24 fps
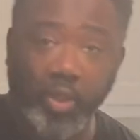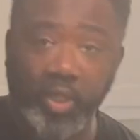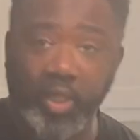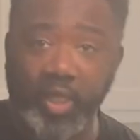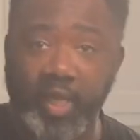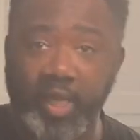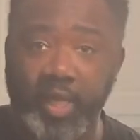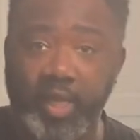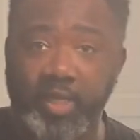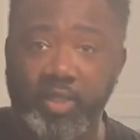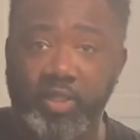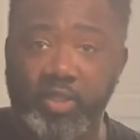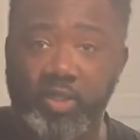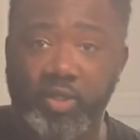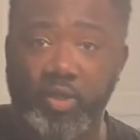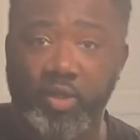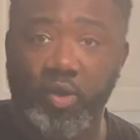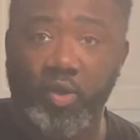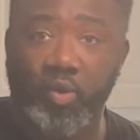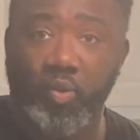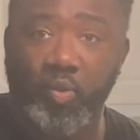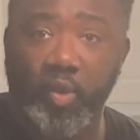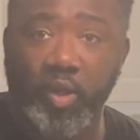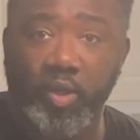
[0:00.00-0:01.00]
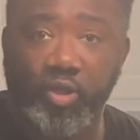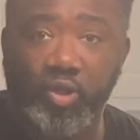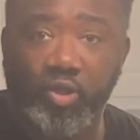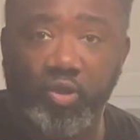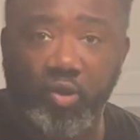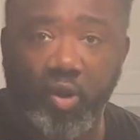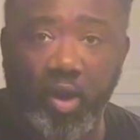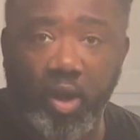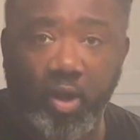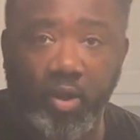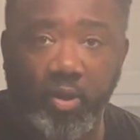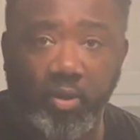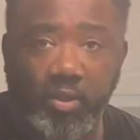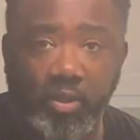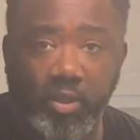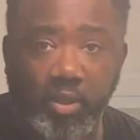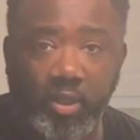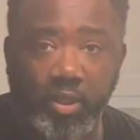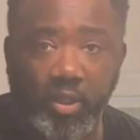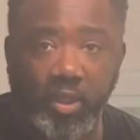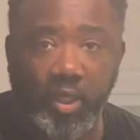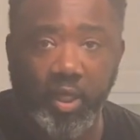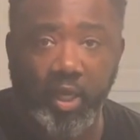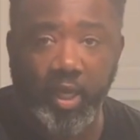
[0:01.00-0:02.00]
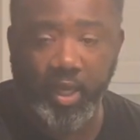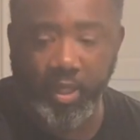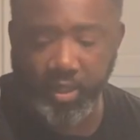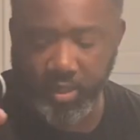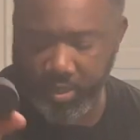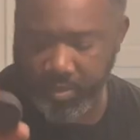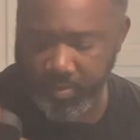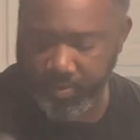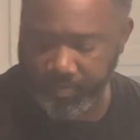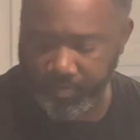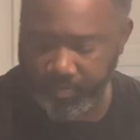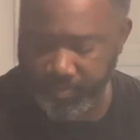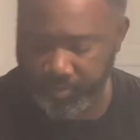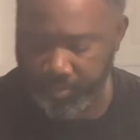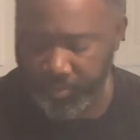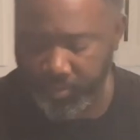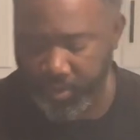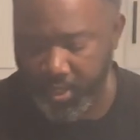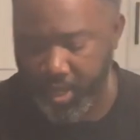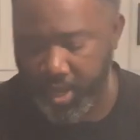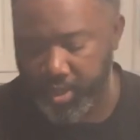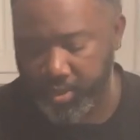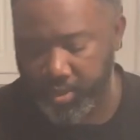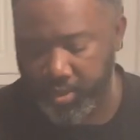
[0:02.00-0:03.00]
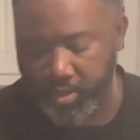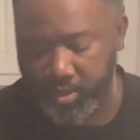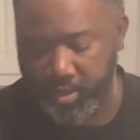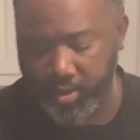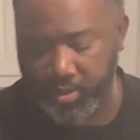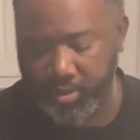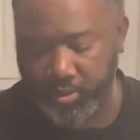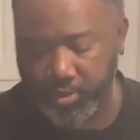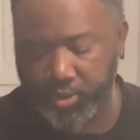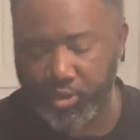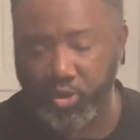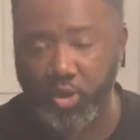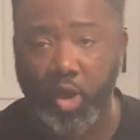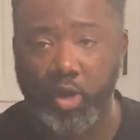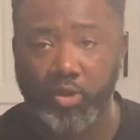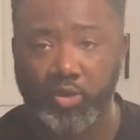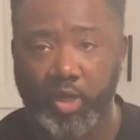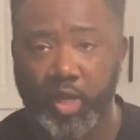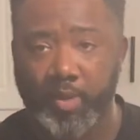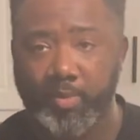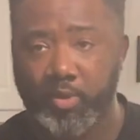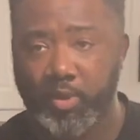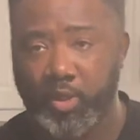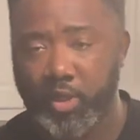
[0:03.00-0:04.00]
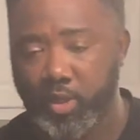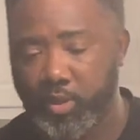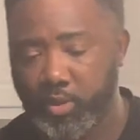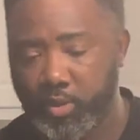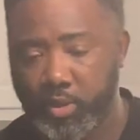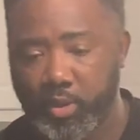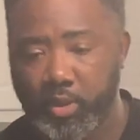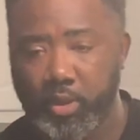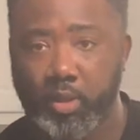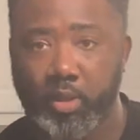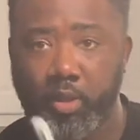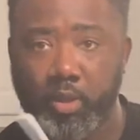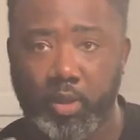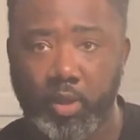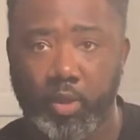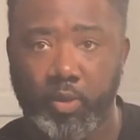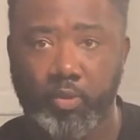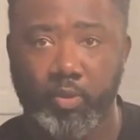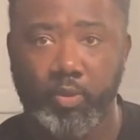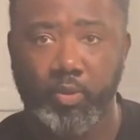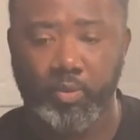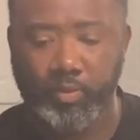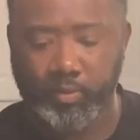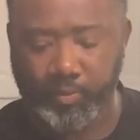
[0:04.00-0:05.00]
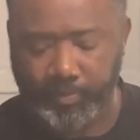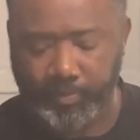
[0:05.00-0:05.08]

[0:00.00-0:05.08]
lids with straws in them that the straws are able to go through.